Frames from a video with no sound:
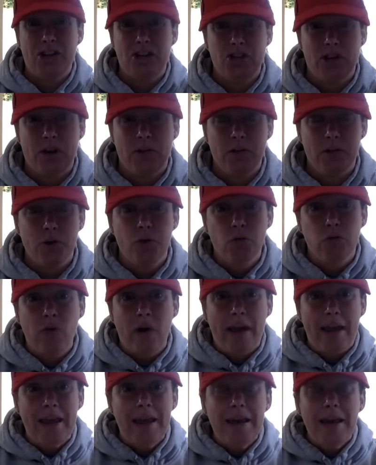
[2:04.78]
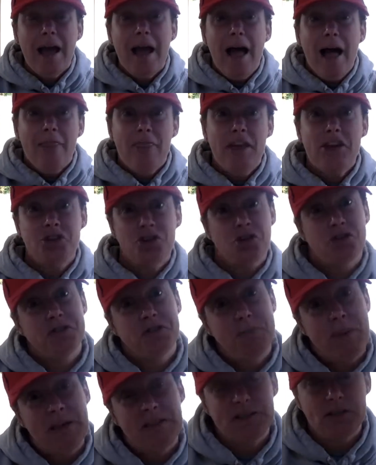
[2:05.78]
share the crate, they share
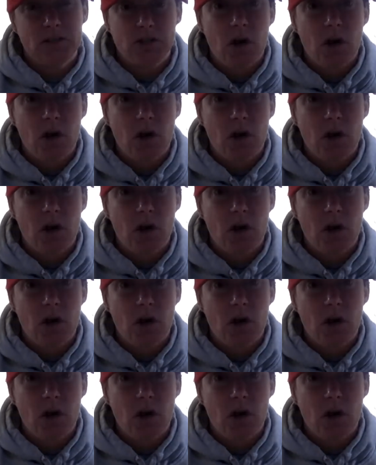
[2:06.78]
spaces